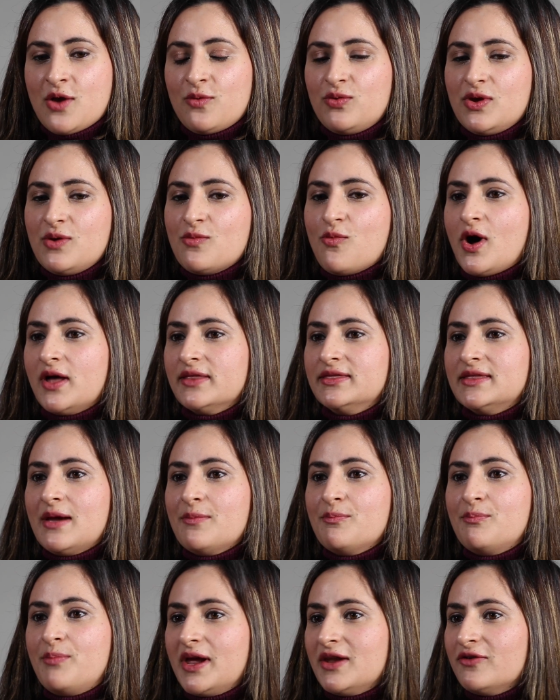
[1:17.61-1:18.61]
We want
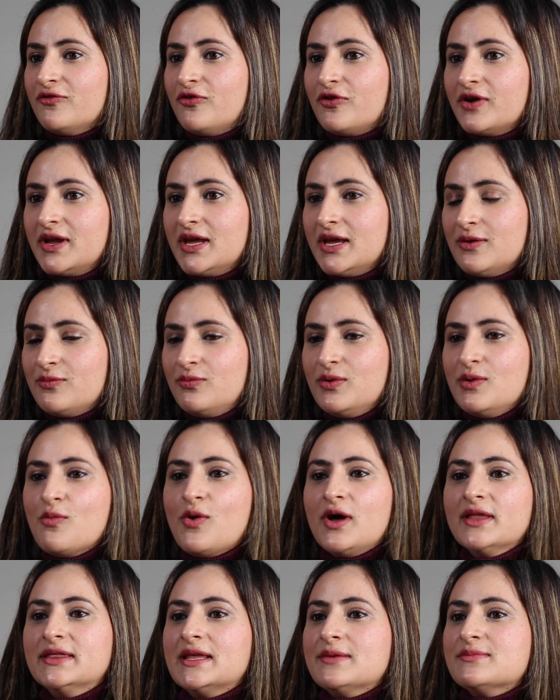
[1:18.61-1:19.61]
them pain-free, we
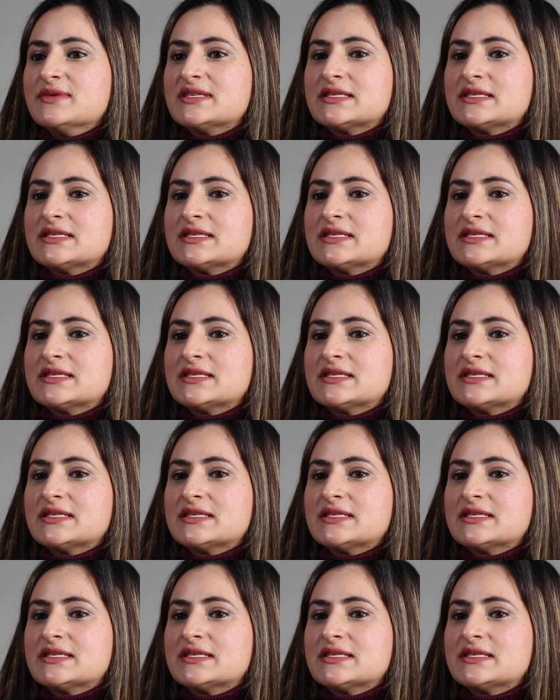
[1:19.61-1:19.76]
want them